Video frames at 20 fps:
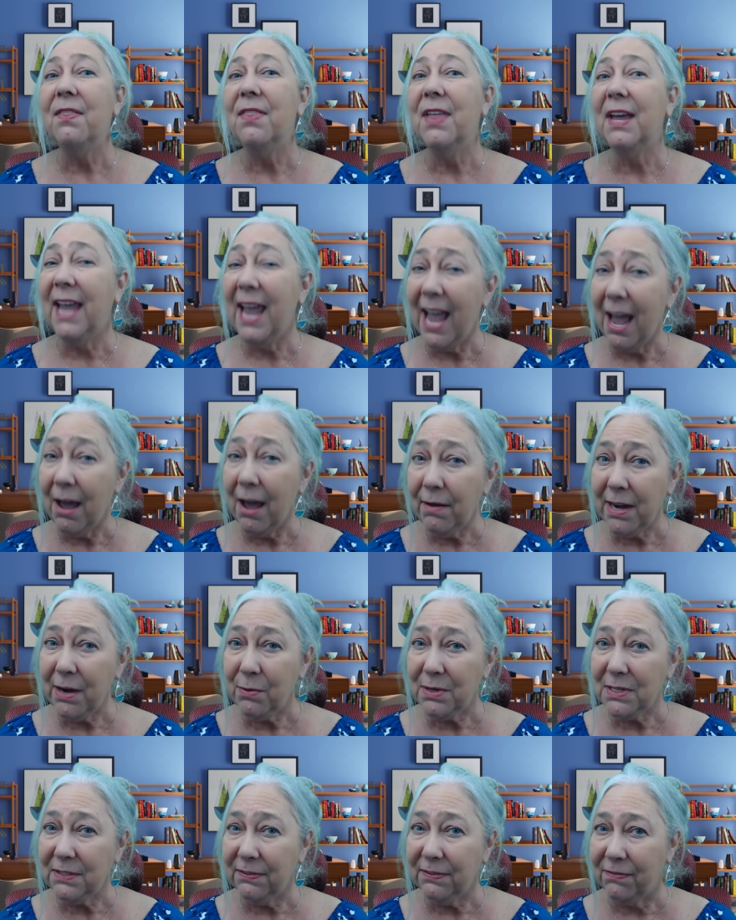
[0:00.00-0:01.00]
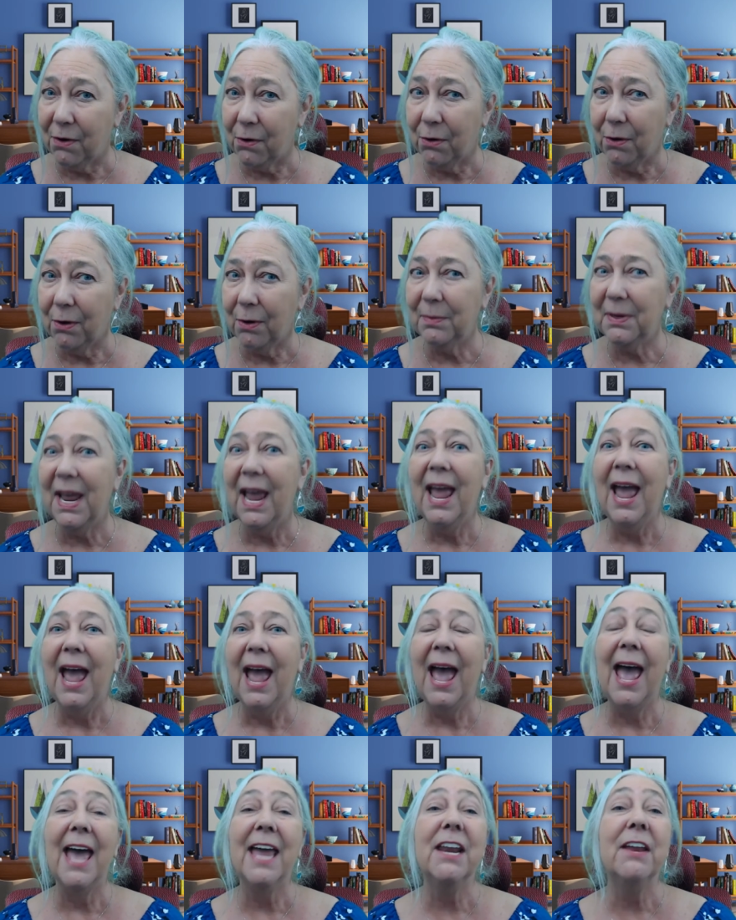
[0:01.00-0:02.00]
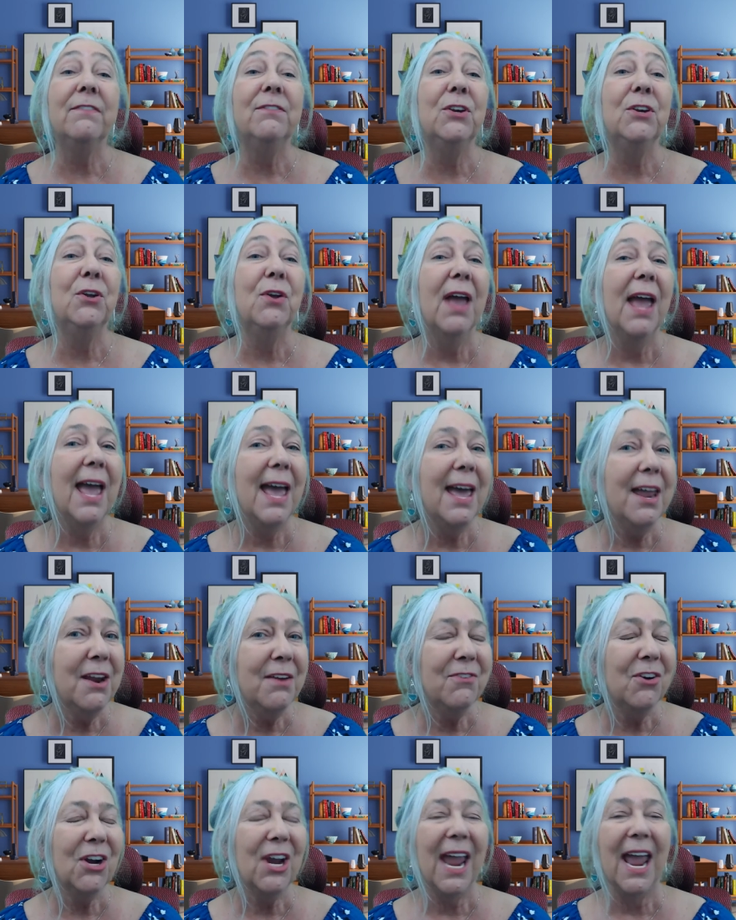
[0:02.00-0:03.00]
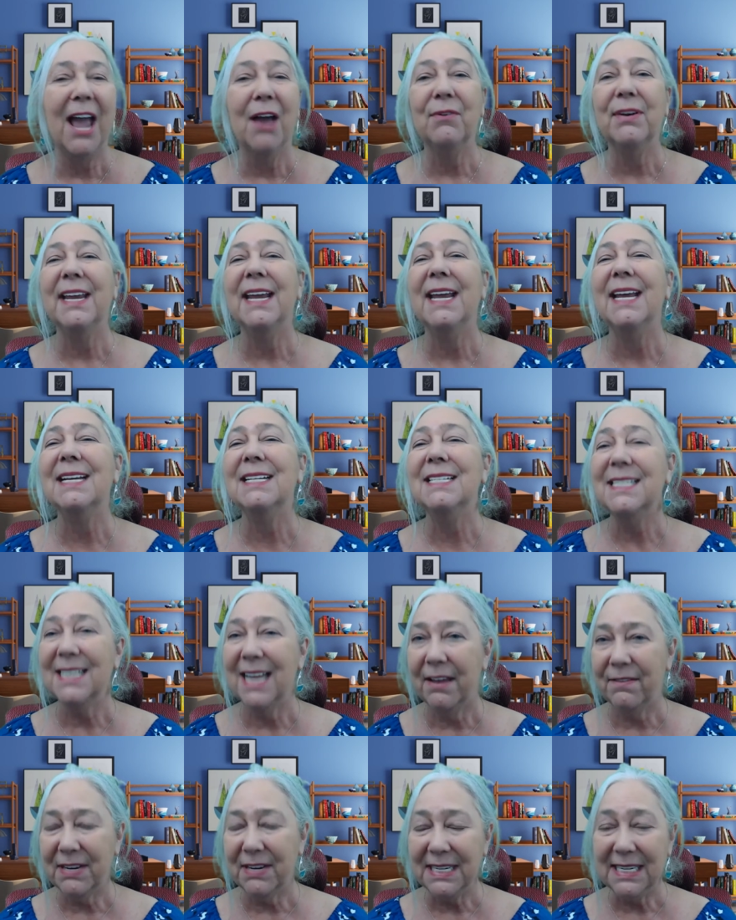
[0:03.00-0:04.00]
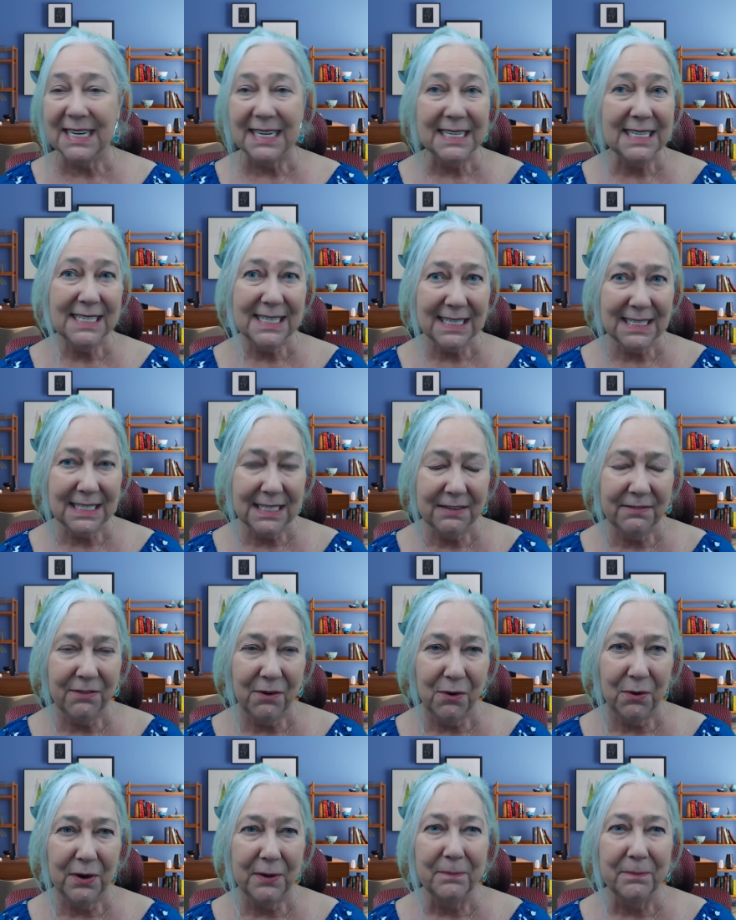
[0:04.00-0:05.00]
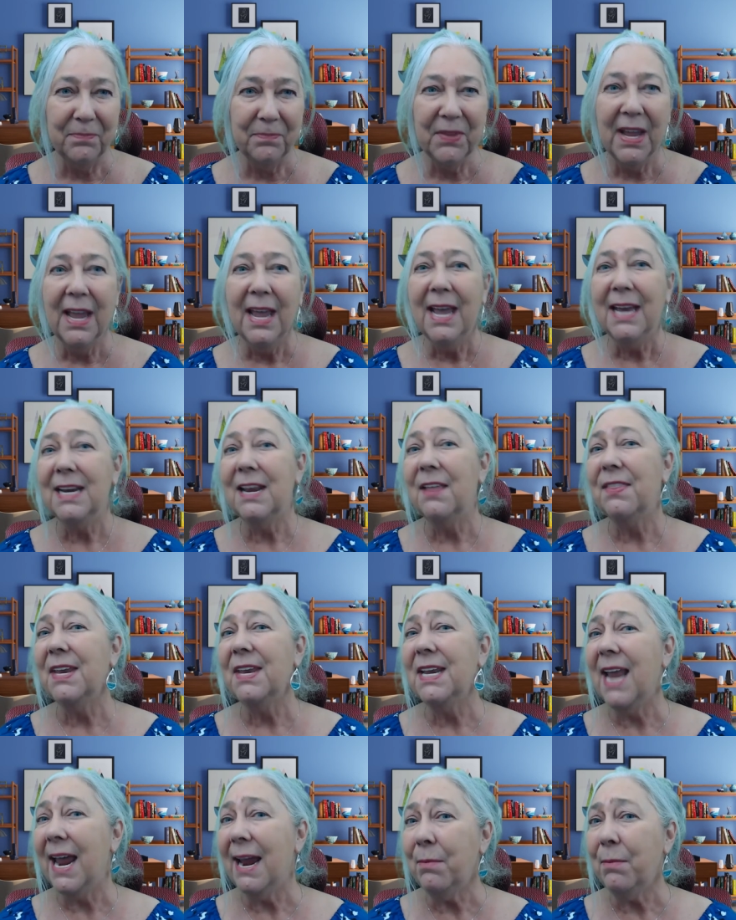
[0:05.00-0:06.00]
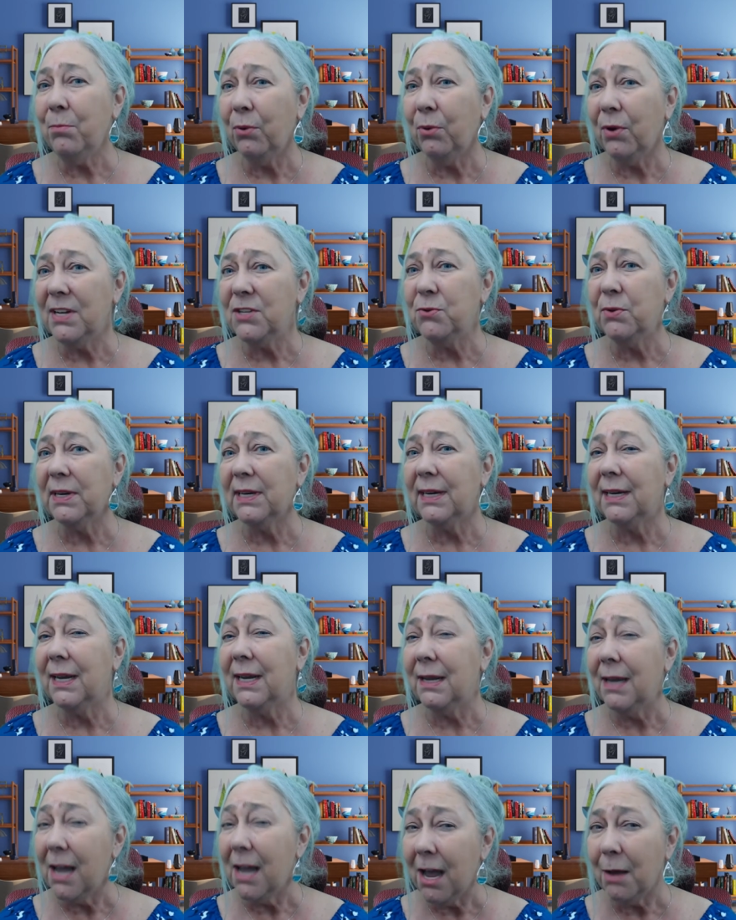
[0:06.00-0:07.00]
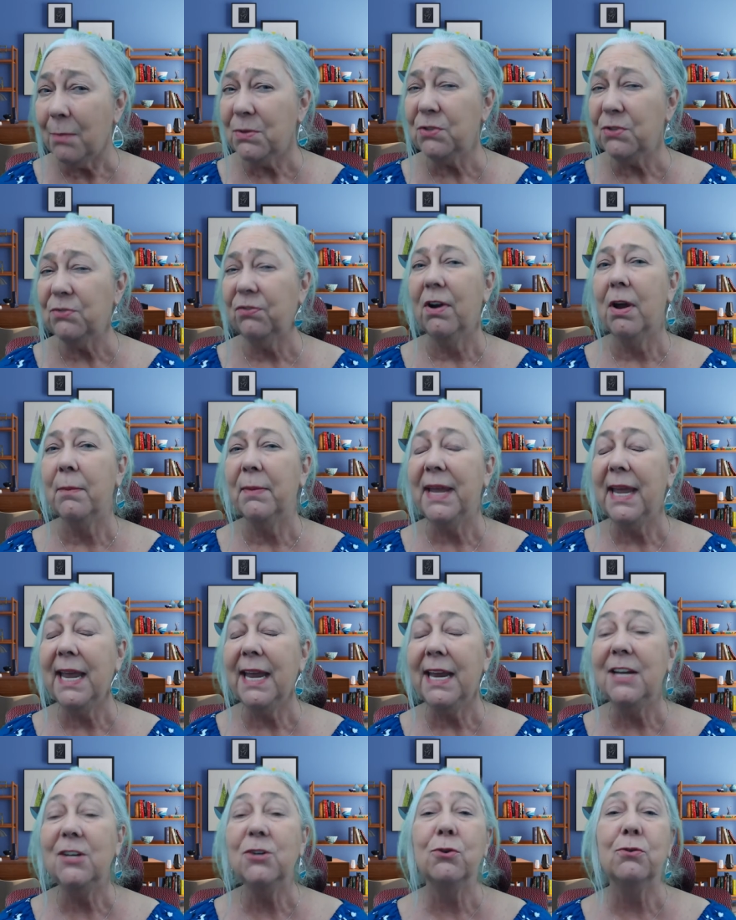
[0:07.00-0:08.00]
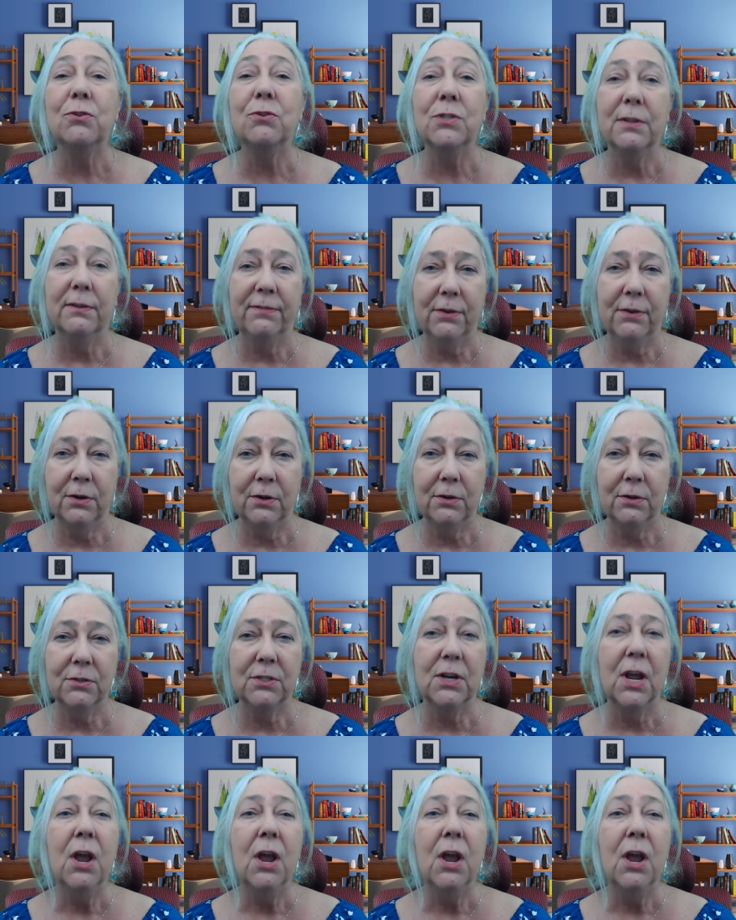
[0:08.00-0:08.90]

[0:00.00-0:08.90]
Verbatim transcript: the county was formed out of New Hanover County in 1764. Now, the name Brunswick comes from King George I,